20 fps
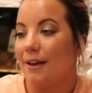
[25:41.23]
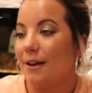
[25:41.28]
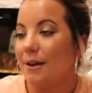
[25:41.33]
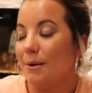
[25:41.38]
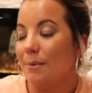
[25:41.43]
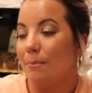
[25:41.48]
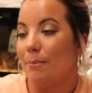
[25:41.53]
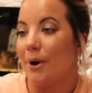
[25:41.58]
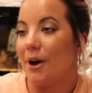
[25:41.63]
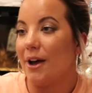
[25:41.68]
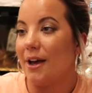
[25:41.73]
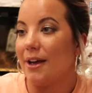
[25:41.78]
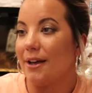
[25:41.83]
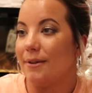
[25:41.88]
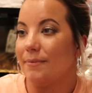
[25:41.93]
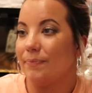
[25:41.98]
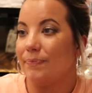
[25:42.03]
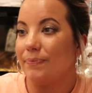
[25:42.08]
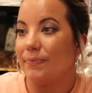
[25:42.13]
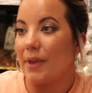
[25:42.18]
But
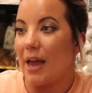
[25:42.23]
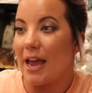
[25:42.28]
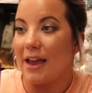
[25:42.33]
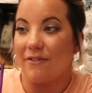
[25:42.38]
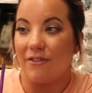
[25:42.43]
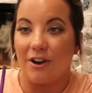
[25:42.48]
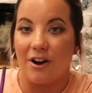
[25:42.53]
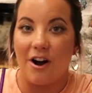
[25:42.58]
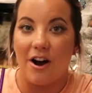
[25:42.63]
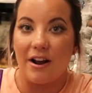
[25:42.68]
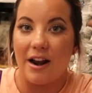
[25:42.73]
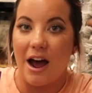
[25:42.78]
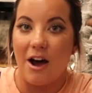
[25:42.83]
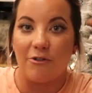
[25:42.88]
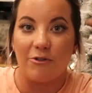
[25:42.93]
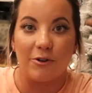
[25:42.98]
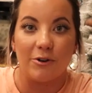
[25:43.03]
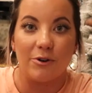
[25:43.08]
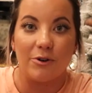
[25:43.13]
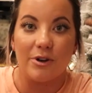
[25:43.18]
I haven't gone out
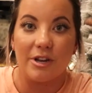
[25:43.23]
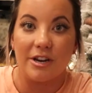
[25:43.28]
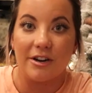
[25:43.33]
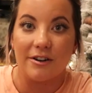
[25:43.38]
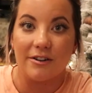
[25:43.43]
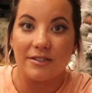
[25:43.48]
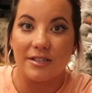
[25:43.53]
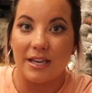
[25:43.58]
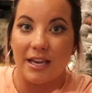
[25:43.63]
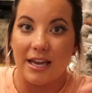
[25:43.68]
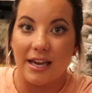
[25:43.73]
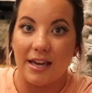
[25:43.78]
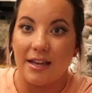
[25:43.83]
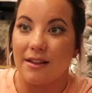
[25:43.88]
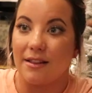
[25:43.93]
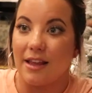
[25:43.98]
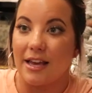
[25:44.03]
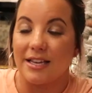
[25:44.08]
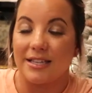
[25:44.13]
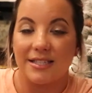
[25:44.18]
for New Year's
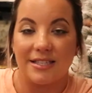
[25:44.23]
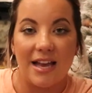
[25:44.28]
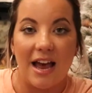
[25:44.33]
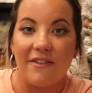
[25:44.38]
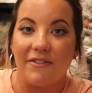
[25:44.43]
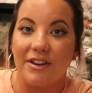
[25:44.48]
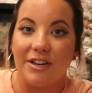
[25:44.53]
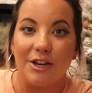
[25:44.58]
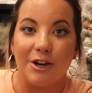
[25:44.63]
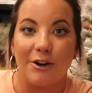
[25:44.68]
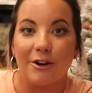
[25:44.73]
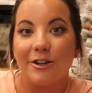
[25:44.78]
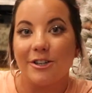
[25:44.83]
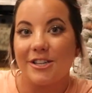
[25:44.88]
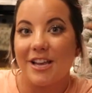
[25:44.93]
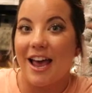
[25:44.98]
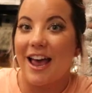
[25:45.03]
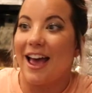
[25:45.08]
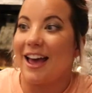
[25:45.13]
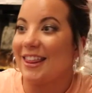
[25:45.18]
in like 7 years,
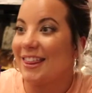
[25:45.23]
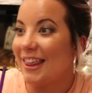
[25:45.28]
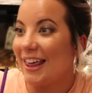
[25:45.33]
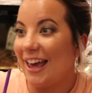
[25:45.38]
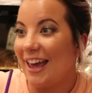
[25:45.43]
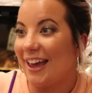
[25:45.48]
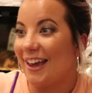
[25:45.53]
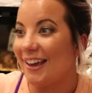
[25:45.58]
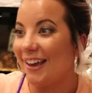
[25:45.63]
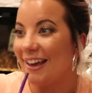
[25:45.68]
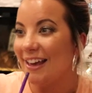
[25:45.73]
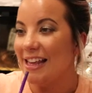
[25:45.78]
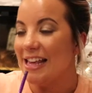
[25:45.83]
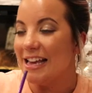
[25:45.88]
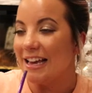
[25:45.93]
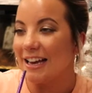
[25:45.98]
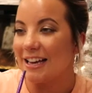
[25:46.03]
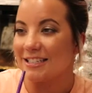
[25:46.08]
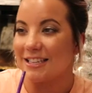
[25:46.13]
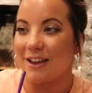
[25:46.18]
I think.
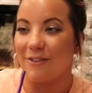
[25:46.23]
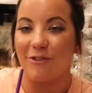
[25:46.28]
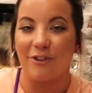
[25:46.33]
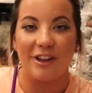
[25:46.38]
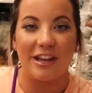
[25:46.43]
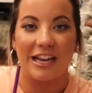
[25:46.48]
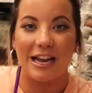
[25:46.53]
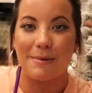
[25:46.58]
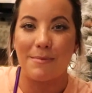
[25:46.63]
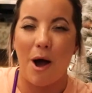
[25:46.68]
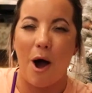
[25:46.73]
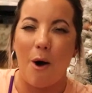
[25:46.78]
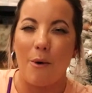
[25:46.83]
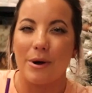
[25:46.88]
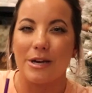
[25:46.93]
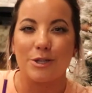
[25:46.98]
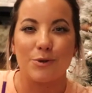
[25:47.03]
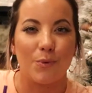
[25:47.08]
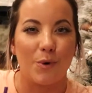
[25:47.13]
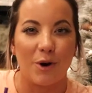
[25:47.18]
Cause I feel like I'm
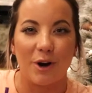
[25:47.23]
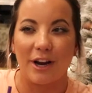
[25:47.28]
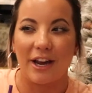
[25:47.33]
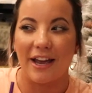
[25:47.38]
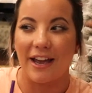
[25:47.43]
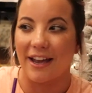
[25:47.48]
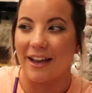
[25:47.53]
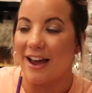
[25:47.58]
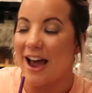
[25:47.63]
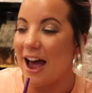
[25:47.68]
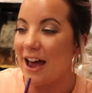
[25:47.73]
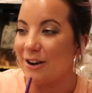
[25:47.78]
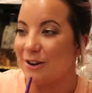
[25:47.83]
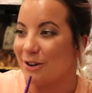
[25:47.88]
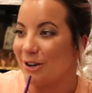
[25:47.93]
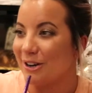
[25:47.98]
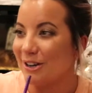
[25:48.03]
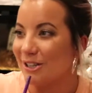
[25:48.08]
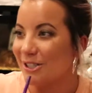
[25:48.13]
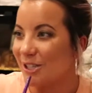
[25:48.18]
always working on New
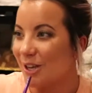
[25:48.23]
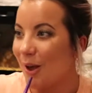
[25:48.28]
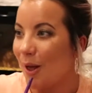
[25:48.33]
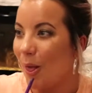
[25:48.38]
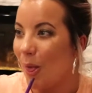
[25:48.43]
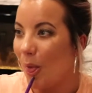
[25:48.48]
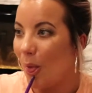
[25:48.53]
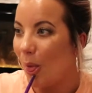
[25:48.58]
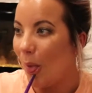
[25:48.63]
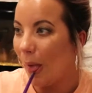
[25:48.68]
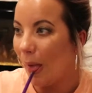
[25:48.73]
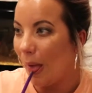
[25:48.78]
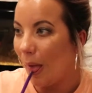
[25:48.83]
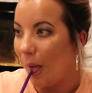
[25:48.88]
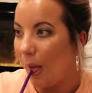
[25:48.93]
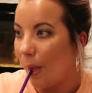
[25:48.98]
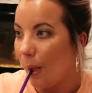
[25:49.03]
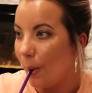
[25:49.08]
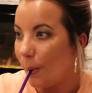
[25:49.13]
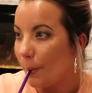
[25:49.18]
Year's.
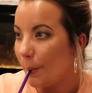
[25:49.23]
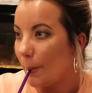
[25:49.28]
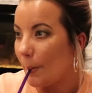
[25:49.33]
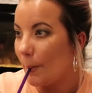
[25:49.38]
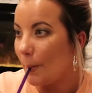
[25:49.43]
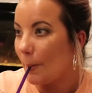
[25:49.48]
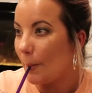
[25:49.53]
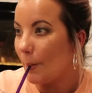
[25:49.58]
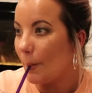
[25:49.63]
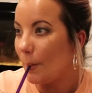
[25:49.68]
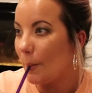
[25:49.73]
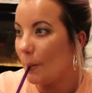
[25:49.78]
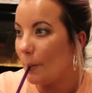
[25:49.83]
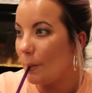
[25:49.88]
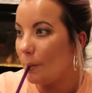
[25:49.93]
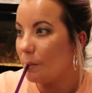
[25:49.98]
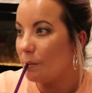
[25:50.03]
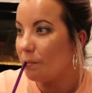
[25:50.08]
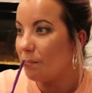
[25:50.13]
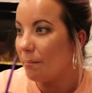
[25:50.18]

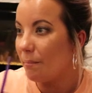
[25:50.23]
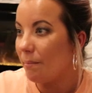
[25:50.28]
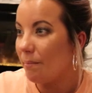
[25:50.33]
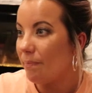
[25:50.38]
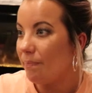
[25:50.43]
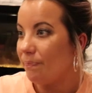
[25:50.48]
My